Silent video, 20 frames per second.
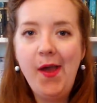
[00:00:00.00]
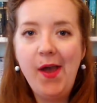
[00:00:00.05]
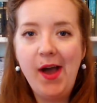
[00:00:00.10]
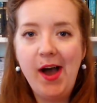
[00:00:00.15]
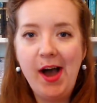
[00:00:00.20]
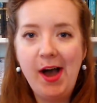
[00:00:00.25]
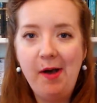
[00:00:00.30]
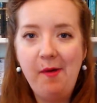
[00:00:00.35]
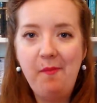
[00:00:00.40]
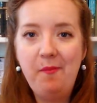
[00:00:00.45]

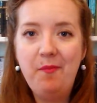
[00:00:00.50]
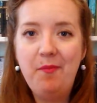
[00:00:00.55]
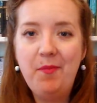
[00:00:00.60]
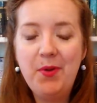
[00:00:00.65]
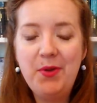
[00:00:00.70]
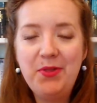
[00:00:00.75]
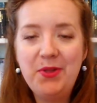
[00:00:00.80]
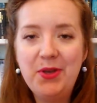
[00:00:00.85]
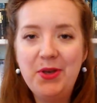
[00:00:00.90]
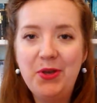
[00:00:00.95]

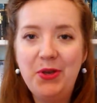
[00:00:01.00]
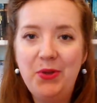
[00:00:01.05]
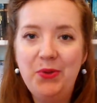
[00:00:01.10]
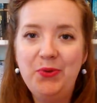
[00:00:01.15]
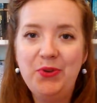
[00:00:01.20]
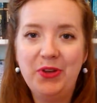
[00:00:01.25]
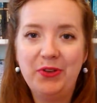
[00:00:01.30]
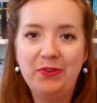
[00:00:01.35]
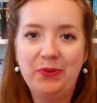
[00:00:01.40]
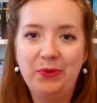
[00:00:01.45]
but who
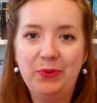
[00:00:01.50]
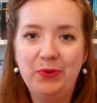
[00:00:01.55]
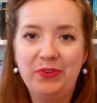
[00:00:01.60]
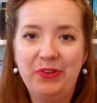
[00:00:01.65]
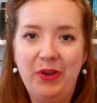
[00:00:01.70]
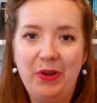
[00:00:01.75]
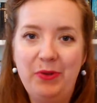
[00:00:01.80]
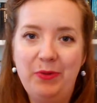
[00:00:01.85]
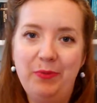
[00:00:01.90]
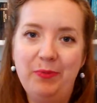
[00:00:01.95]
does
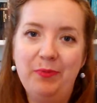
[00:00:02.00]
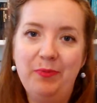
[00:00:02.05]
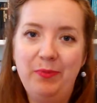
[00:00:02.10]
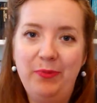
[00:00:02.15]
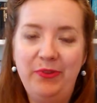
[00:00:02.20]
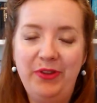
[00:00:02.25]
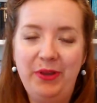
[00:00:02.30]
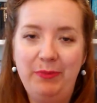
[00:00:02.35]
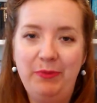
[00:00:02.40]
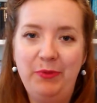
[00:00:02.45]
also
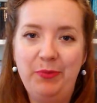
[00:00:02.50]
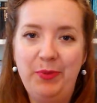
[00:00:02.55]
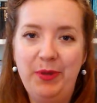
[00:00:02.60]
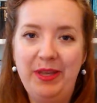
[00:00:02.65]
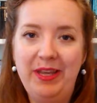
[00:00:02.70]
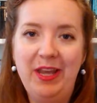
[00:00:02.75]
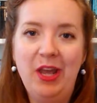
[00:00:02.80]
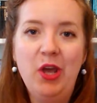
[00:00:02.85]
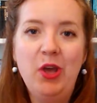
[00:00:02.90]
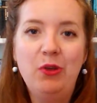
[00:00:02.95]
seem to
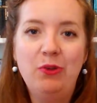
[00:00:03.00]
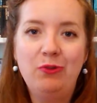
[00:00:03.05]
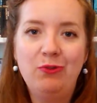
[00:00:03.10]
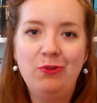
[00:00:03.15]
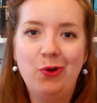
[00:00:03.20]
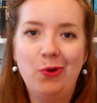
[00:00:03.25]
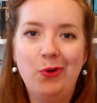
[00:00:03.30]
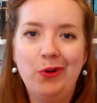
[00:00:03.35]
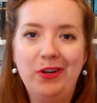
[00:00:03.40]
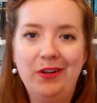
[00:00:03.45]
be
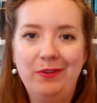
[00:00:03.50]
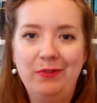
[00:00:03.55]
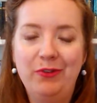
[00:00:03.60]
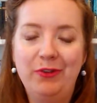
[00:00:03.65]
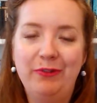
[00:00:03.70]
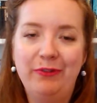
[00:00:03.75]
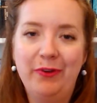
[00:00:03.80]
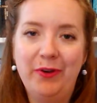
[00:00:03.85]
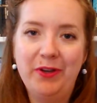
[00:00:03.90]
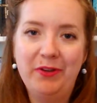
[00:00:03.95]
strong enough to
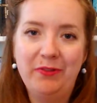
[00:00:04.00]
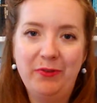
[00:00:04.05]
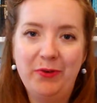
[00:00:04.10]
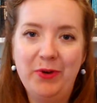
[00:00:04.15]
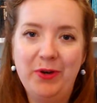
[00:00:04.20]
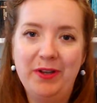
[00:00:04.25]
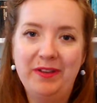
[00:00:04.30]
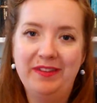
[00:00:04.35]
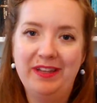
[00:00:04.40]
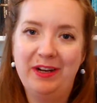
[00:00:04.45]
fight for
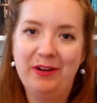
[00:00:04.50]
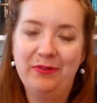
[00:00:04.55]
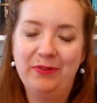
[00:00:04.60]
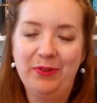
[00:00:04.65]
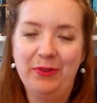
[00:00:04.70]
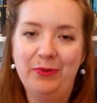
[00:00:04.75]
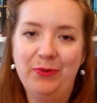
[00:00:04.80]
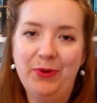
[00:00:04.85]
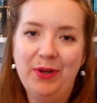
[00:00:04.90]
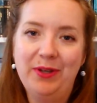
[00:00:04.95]
herself and
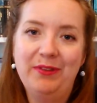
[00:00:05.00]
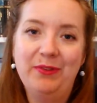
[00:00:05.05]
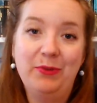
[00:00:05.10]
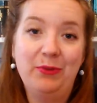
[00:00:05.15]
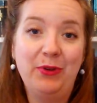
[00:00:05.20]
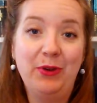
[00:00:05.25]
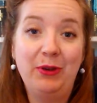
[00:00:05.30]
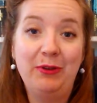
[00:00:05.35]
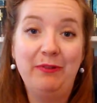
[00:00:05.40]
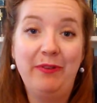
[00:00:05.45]
the rights of
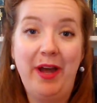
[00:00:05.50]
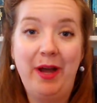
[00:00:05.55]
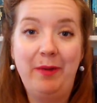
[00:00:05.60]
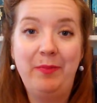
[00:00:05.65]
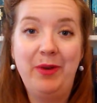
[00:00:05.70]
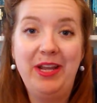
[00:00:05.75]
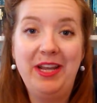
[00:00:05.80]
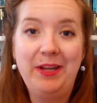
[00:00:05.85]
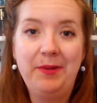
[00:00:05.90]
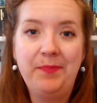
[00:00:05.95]
her
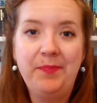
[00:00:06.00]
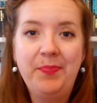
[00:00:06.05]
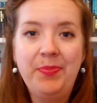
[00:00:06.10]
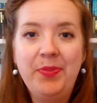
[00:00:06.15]
family.